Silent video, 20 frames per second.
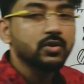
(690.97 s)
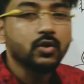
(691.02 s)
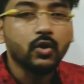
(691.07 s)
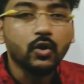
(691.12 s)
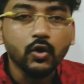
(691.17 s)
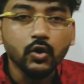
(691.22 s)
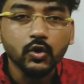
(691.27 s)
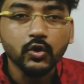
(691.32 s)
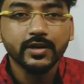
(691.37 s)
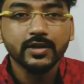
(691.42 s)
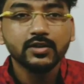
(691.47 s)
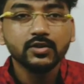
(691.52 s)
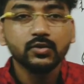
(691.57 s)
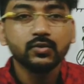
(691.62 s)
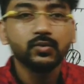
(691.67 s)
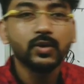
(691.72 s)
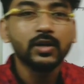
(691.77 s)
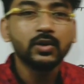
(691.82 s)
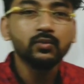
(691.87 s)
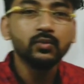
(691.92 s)
always
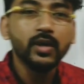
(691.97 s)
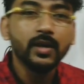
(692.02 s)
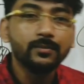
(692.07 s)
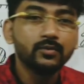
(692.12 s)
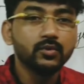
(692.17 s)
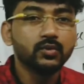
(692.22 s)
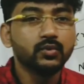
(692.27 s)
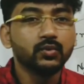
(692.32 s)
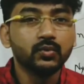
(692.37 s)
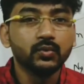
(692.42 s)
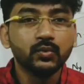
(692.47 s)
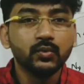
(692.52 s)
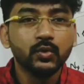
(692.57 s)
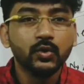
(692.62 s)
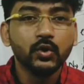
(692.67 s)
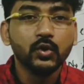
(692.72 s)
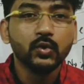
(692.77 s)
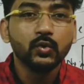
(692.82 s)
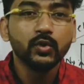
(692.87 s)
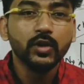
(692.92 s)
what we have to do,
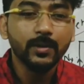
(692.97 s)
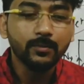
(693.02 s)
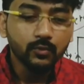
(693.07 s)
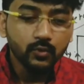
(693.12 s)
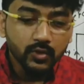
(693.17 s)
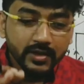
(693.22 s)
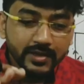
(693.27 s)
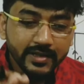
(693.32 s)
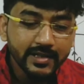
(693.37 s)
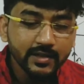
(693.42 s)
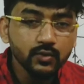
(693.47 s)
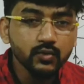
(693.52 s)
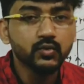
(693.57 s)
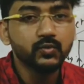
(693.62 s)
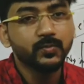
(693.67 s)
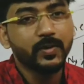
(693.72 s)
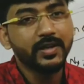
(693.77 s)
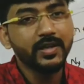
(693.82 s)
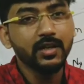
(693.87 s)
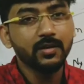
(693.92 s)
we have to reduce
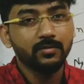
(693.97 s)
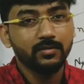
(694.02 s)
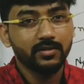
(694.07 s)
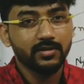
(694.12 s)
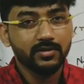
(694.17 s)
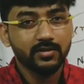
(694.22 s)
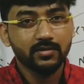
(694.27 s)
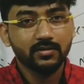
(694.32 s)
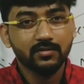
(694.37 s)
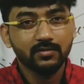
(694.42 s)
variables.